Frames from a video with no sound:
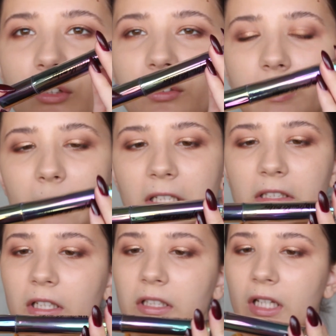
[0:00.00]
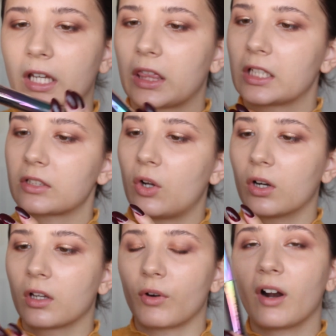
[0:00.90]
looks amazing. It's like this
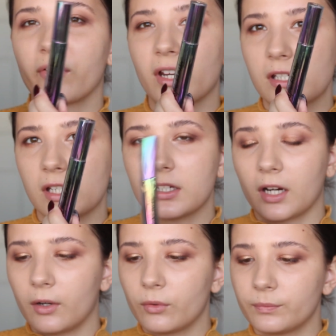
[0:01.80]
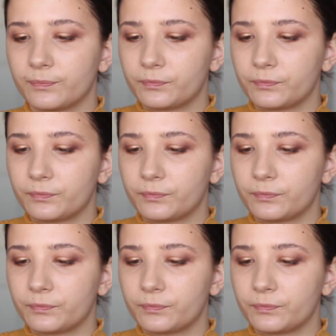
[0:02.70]
holographic detail.